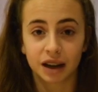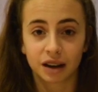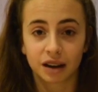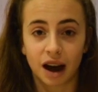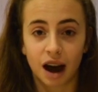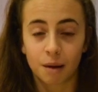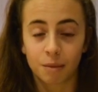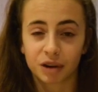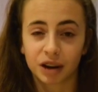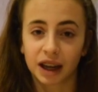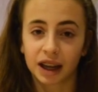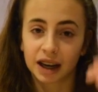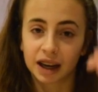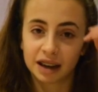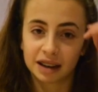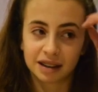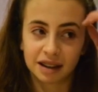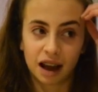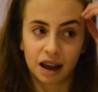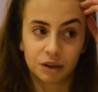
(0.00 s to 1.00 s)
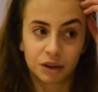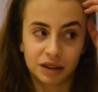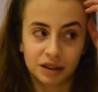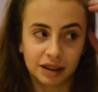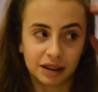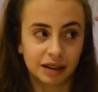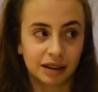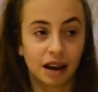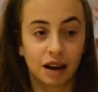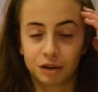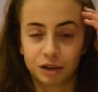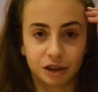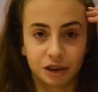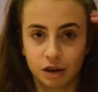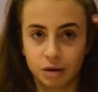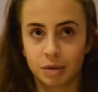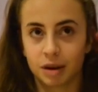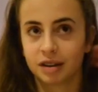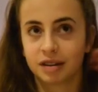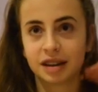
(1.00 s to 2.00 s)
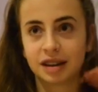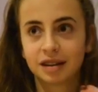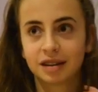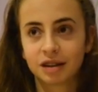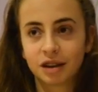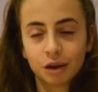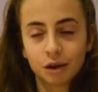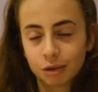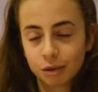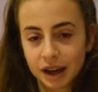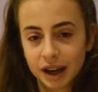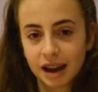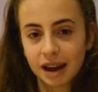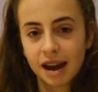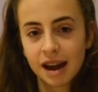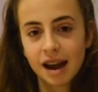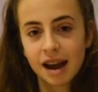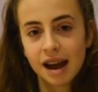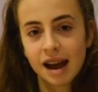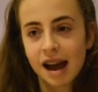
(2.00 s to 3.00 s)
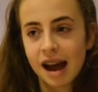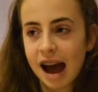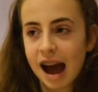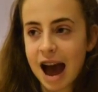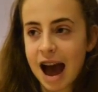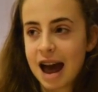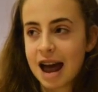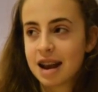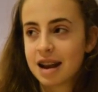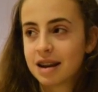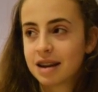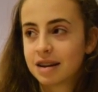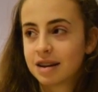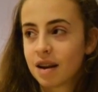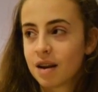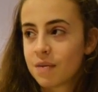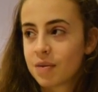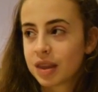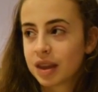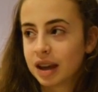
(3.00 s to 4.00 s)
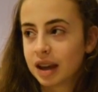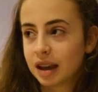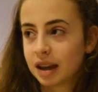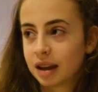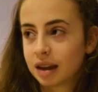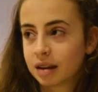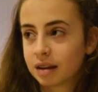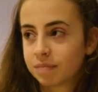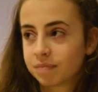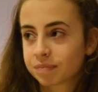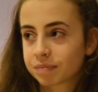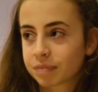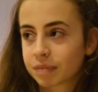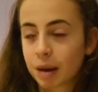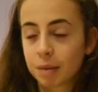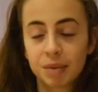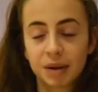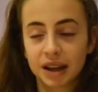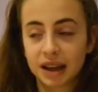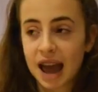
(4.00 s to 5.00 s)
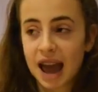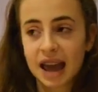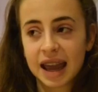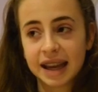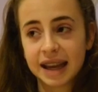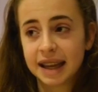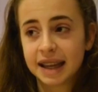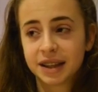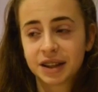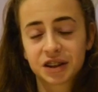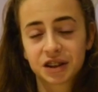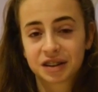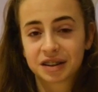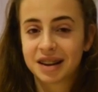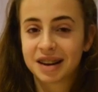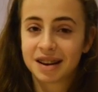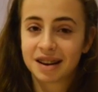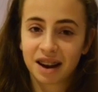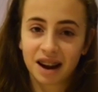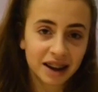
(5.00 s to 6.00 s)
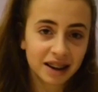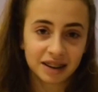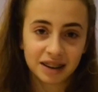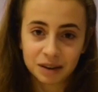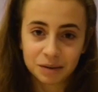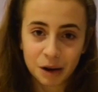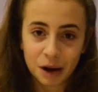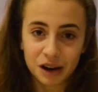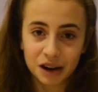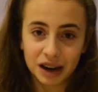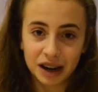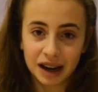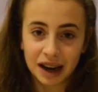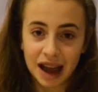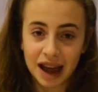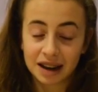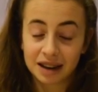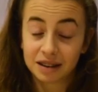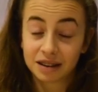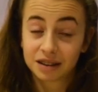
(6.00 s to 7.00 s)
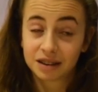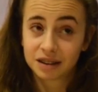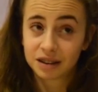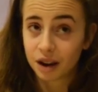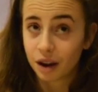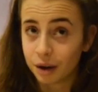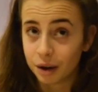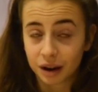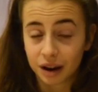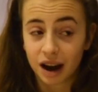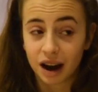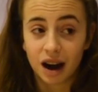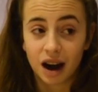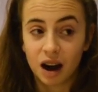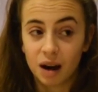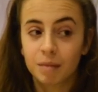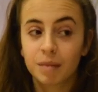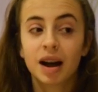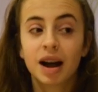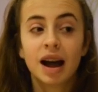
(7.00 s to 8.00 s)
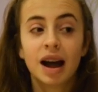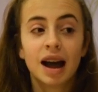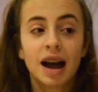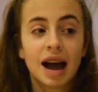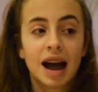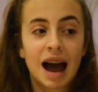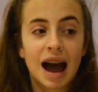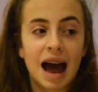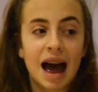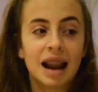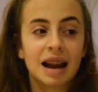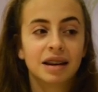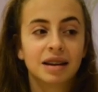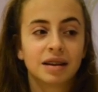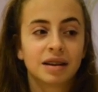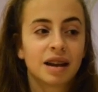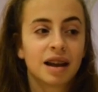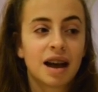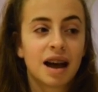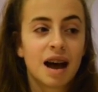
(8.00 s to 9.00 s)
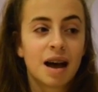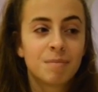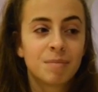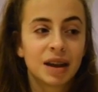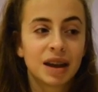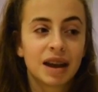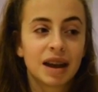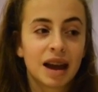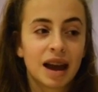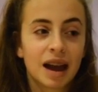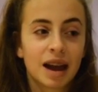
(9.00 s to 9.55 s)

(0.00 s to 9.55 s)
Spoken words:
good upbringing in his life because he loves humans, he's so sweet. But yeah, he is just the nicest pony and so calm, and but